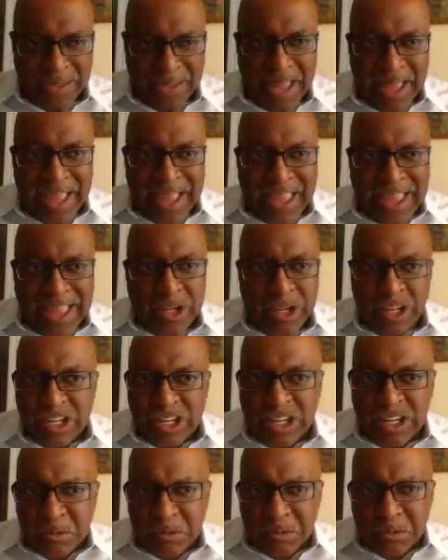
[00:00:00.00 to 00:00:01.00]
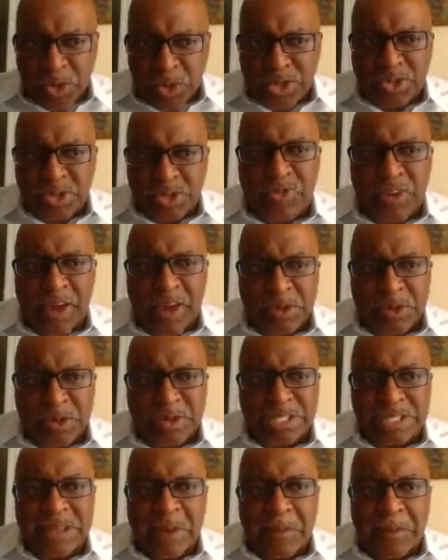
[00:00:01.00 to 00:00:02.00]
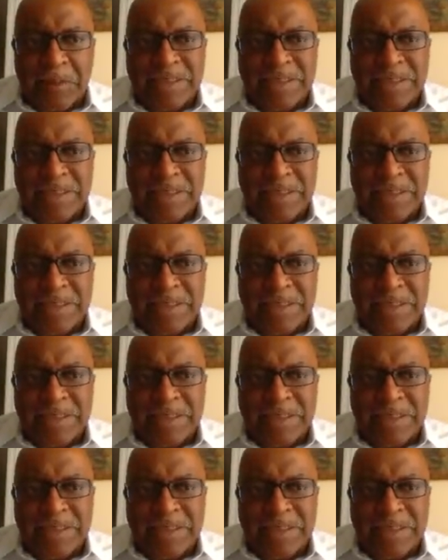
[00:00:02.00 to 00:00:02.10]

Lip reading: And an emulsifier is something